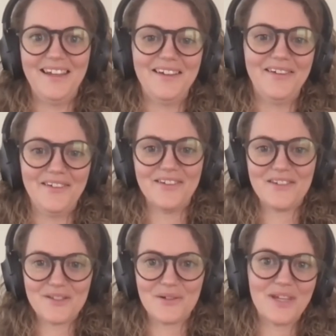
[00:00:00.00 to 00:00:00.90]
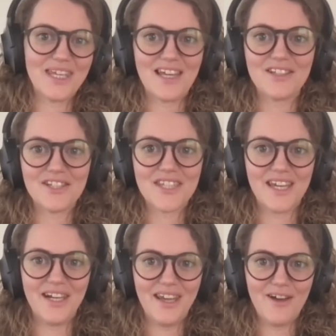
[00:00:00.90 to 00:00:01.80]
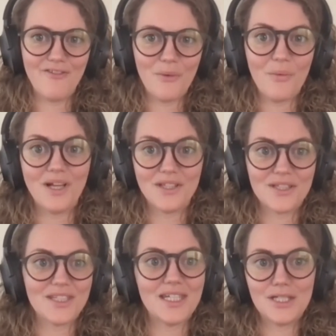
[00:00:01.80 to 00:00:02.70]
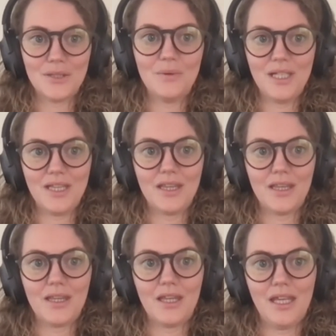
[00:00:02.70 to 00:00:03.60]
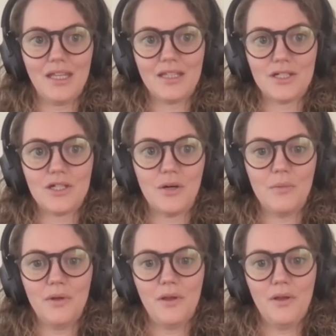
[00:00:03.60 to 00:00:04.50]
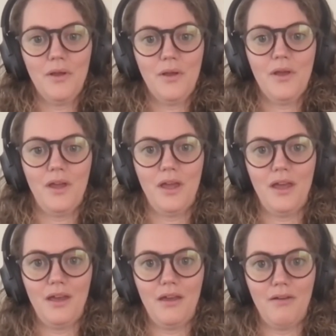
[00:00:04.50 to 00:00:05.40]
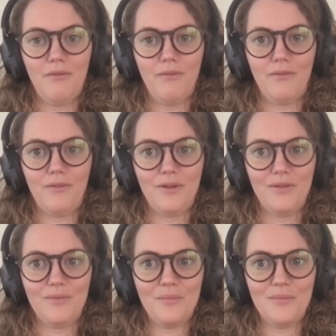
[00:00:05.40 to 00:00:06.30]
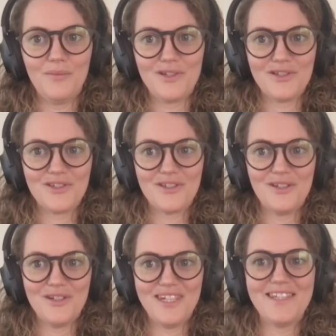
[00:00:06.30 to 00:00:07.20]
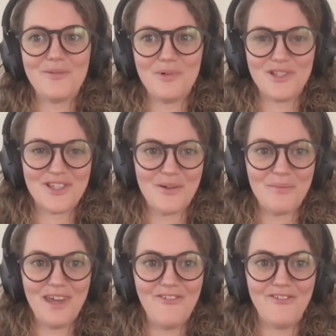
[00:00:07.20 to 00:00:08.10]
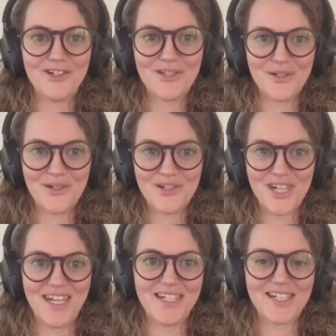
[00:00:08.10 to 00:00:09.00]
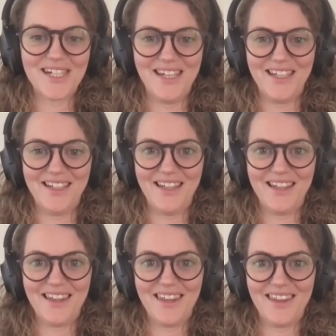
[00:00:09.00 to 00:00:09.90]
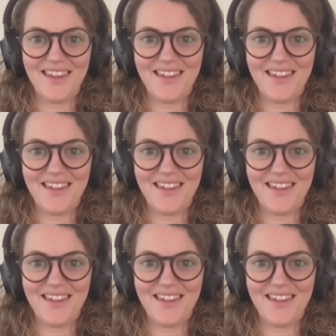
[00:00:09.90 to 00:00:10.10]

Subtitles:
the understanding of what they do in the job. Because you need to put some effort to your change. And